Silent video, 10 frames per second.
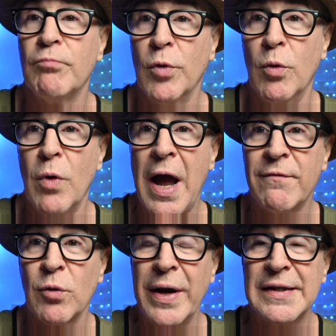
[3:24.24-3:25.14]
we'll
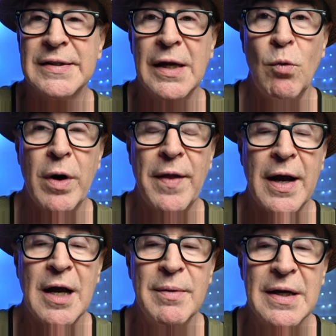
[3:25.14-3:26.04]
have to wait and see where
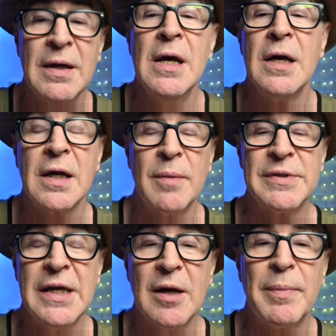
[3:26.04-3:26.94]
that
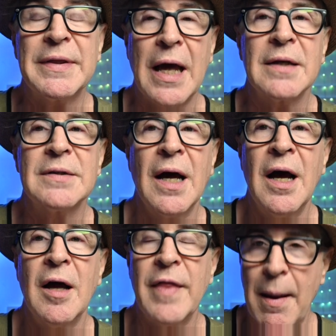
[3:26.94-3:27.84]
comes in, but that
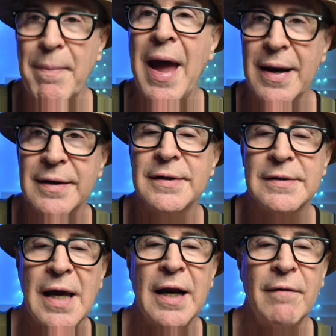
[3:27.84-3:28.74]
patent
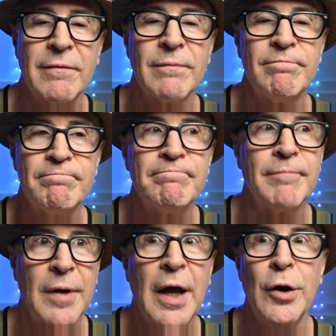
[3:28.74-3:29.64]
is kind of
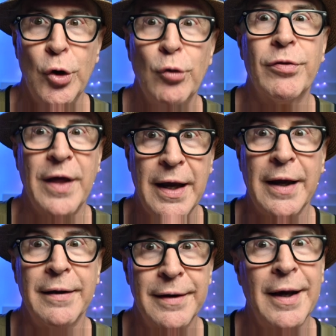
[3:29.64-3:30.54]
a new
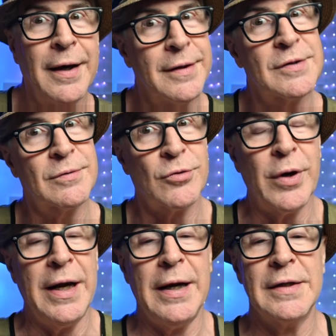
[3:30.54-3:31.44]
thing, and it's
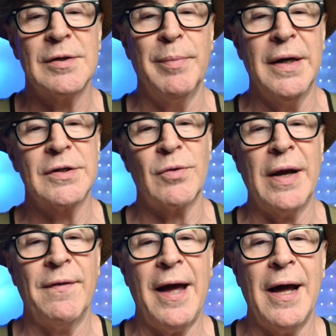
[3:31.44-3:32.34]
creating some buzz
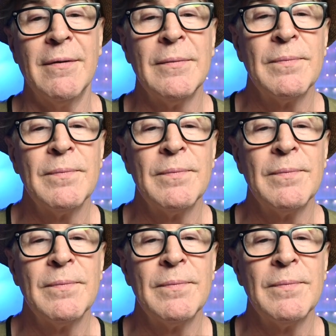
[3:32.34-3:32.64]
around that.